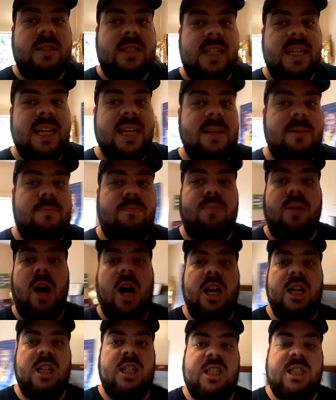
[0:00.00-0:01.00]
did
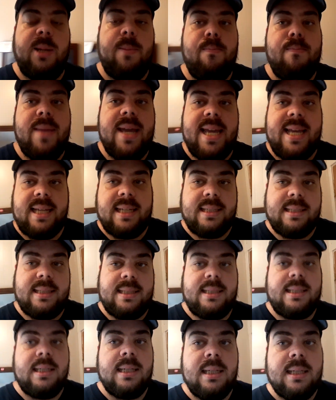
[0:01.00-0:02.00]
punch The
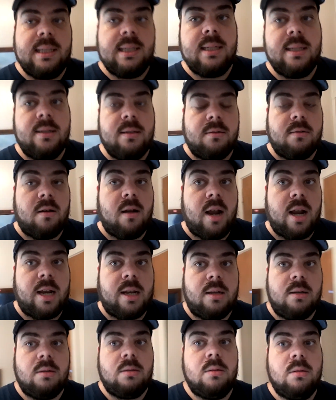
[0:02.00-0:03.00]
Miz. Alright.